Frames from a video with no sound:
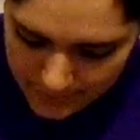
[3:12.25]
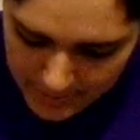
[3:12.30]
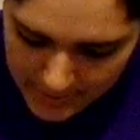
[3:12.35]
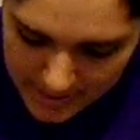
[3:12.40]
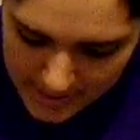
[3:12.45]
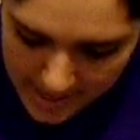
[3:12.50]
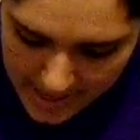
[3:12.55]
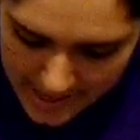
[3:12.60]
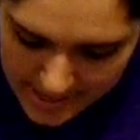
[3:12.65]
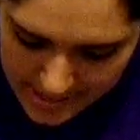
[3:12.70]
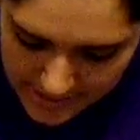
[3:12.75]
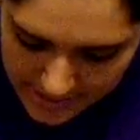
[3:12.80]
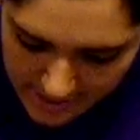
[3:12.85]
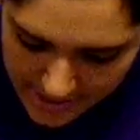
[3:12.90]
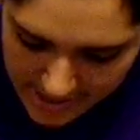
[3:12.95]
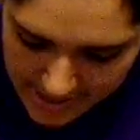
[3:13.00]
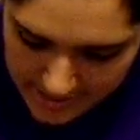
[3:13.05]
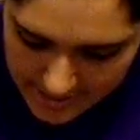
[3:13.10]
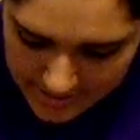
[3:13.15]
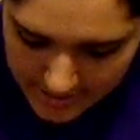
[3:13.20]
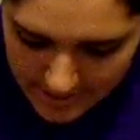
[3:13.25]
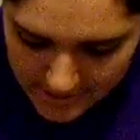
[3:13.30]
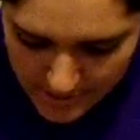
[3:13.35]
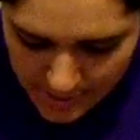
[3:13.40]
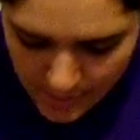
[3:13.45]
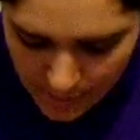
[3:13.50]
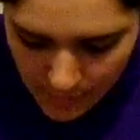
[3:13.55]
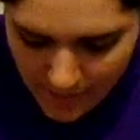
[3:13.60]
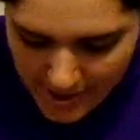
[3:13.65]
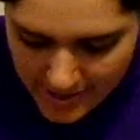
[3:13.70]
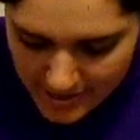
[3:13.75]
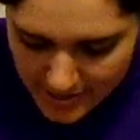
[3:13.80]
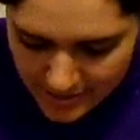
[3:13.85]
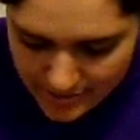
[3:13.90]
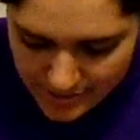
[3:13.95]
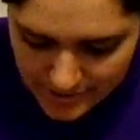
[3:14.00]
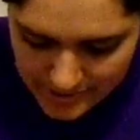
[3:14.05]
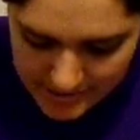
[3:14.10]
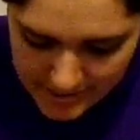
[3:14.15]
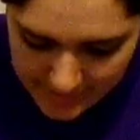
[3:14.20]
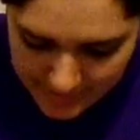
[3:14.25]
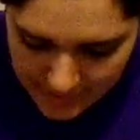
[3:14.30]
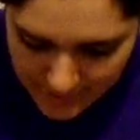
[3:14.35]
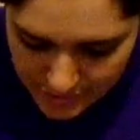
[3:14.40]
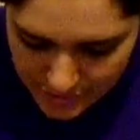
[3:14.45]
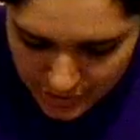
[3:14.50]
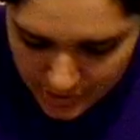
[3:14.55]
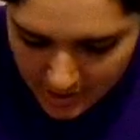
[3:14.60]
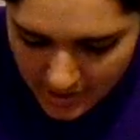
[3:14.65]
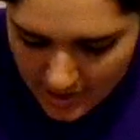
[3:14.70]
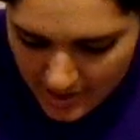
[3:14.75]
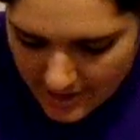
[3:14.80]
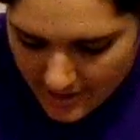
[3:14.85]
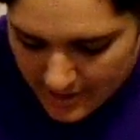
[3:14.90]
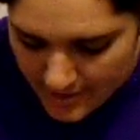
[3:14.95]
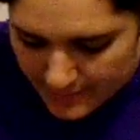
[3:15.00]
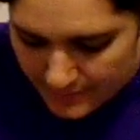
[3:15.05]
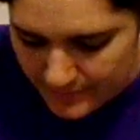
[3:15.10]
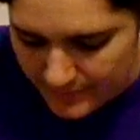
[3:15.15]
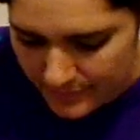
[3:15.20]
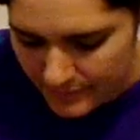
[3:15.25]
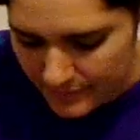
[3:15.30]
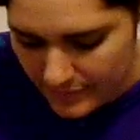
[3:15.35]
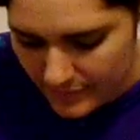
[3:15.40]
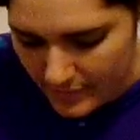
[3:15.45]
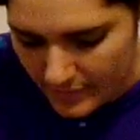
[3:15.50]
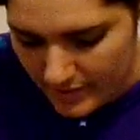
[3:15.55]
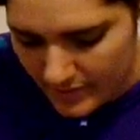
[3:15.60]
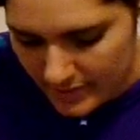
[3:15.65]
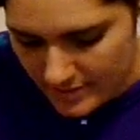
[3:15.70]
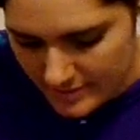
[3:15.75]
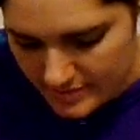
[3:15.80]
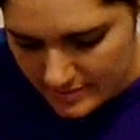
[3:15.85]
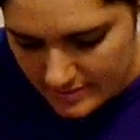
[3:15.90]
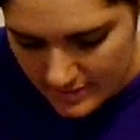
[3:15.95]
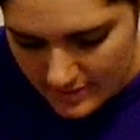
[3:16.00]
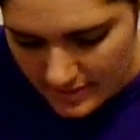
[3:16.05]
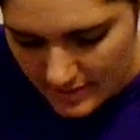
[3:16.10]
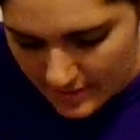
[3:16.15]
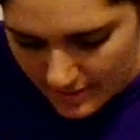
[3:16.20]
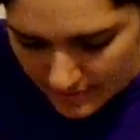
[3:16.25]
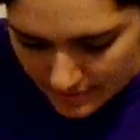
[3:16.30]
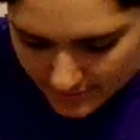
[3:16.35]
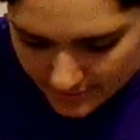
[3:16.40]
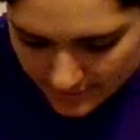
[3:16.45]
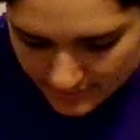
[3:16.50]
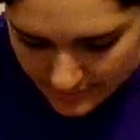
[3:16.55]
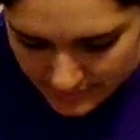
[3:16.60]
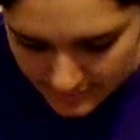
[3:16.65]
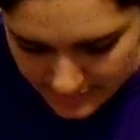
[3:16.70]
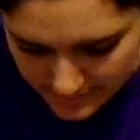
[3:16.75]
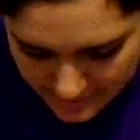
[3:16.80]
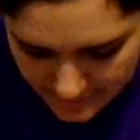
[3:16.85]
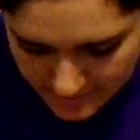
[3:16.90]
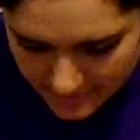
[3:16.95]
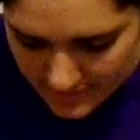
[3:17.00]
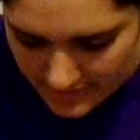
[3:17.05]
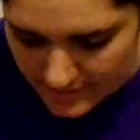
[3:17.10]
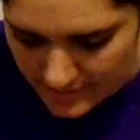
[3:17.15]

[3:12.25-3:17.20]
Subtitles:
But I thought, why not just give it a try and see how it goes.